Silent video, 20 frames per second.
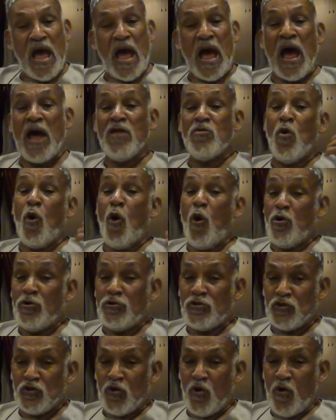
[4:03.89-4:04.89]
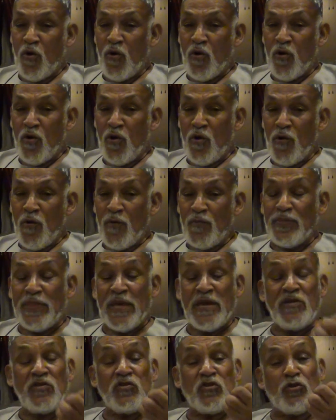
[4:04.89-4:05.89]
and also
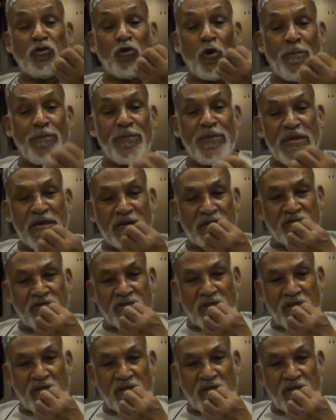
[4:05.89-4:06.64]
they stop their